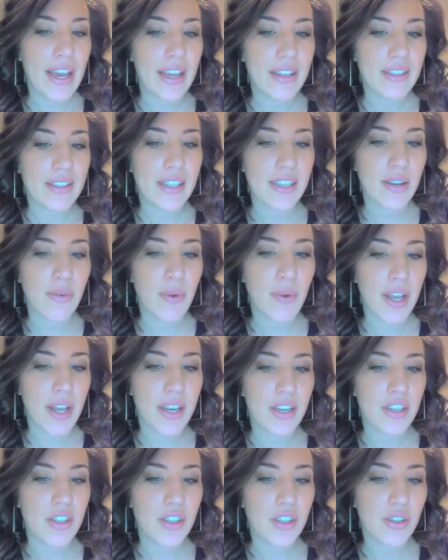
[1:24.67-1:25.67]
and say
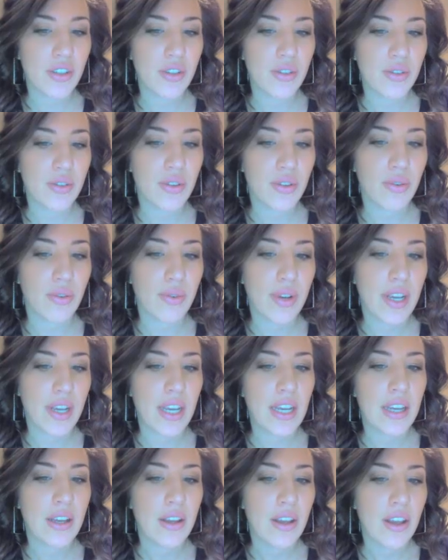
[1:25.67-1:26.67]
1, 2,
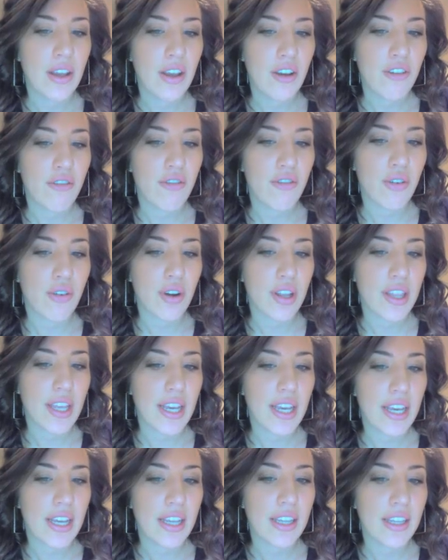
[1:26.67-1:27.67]
3 for
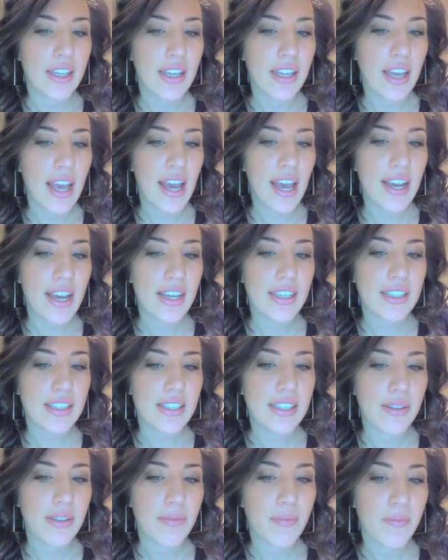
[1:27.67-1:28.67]
the
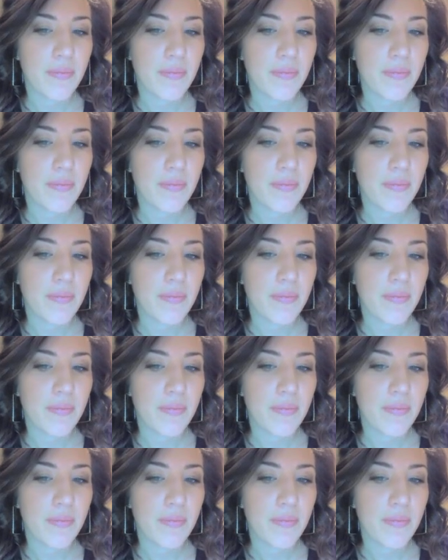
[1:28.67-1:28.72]
x,